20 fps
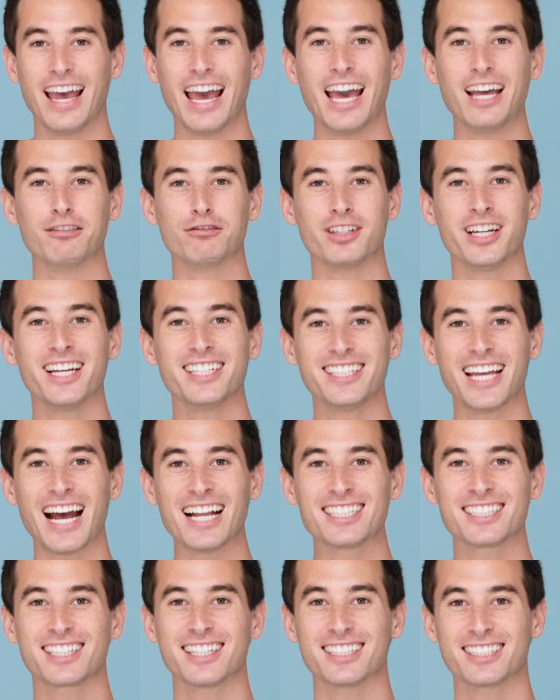and
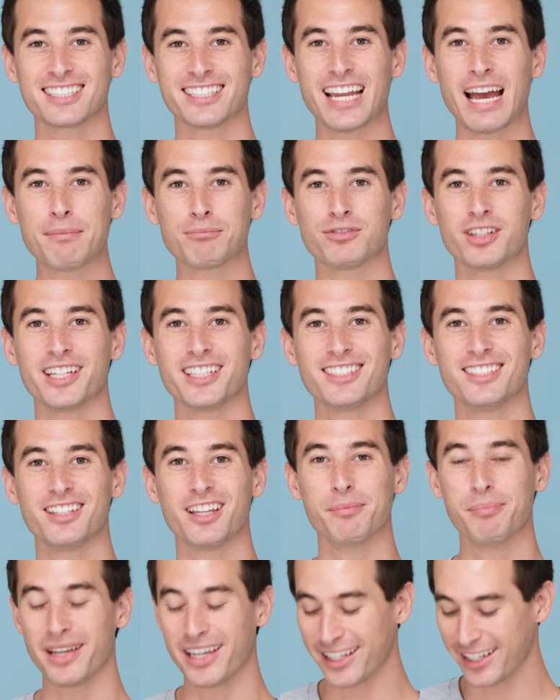reattach the snap ring to
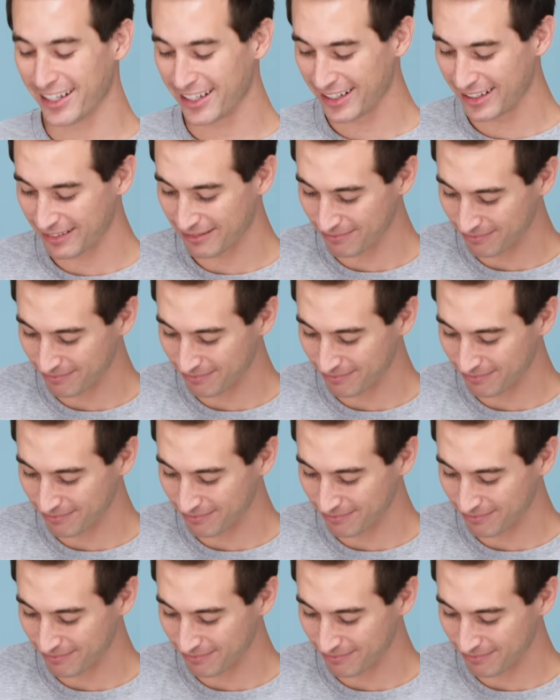the pin.